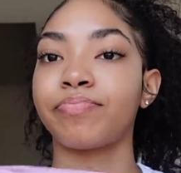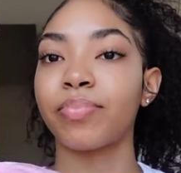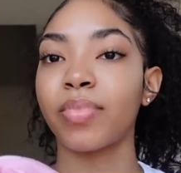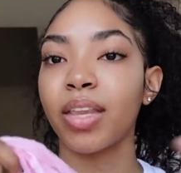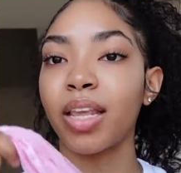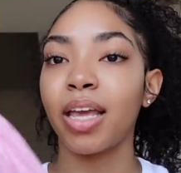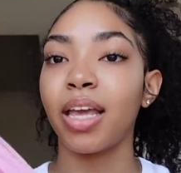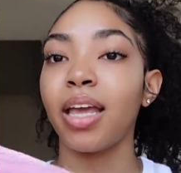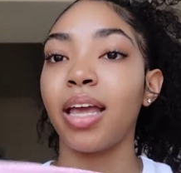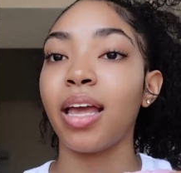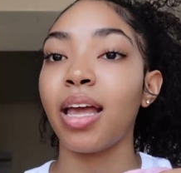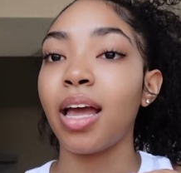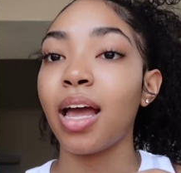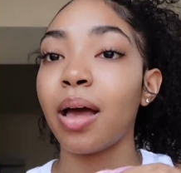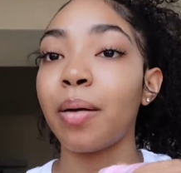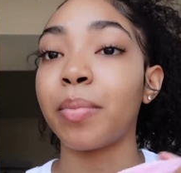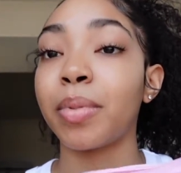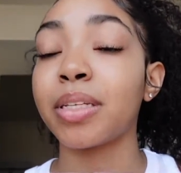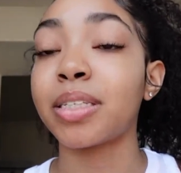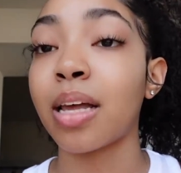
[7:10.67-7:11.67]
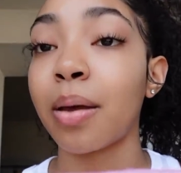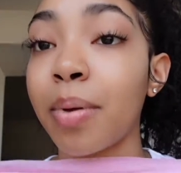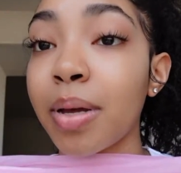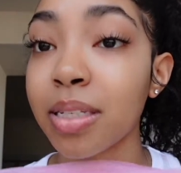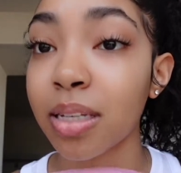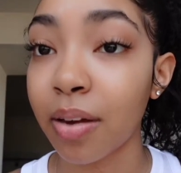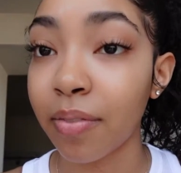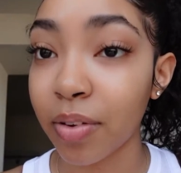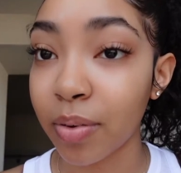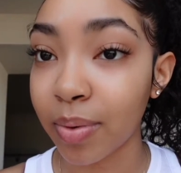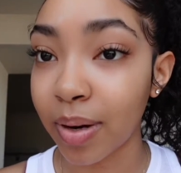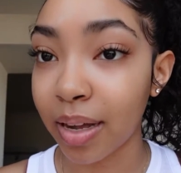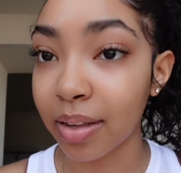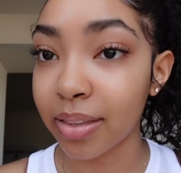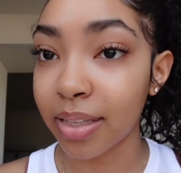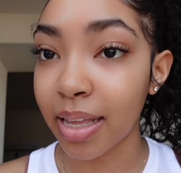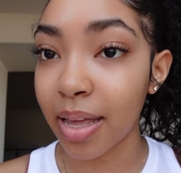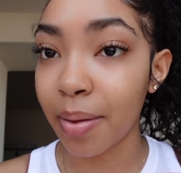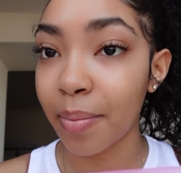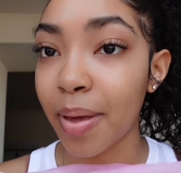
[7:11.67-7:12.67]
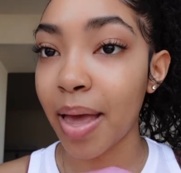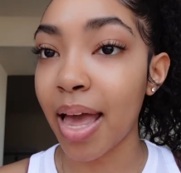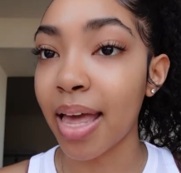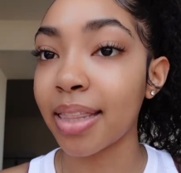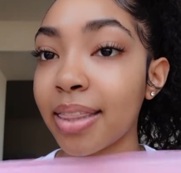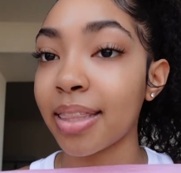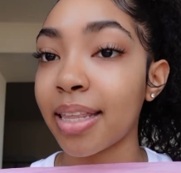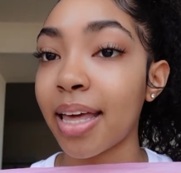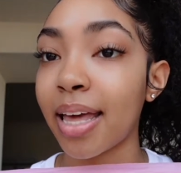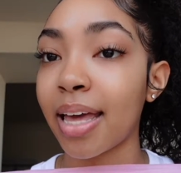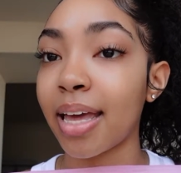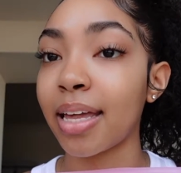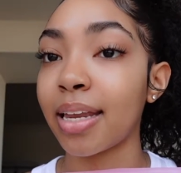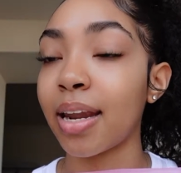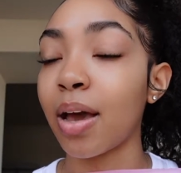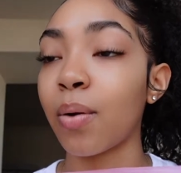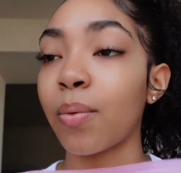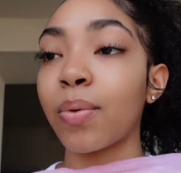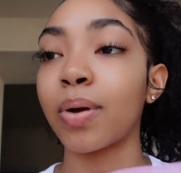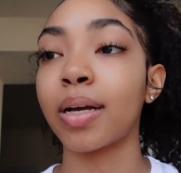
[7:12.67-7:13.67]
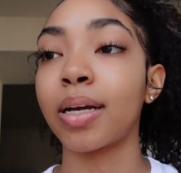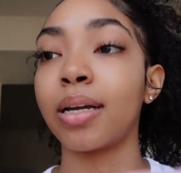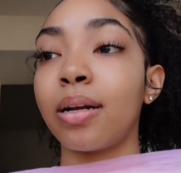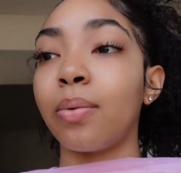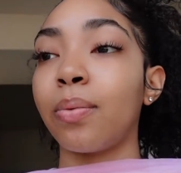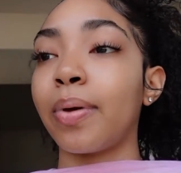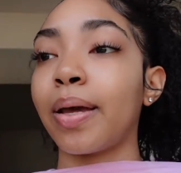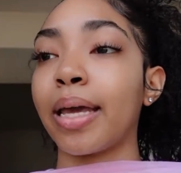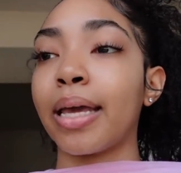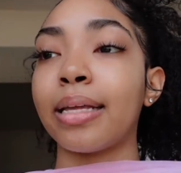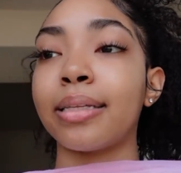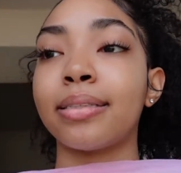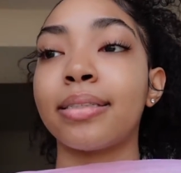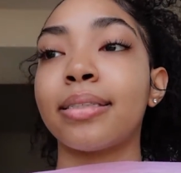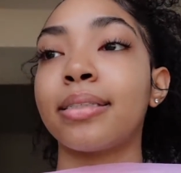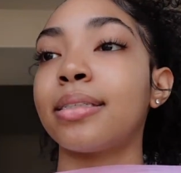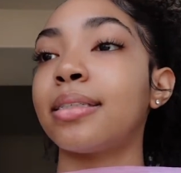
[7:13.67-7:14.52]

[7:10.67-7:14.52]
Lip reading: I'm gonna tie my scarf around them and then we're gonna wait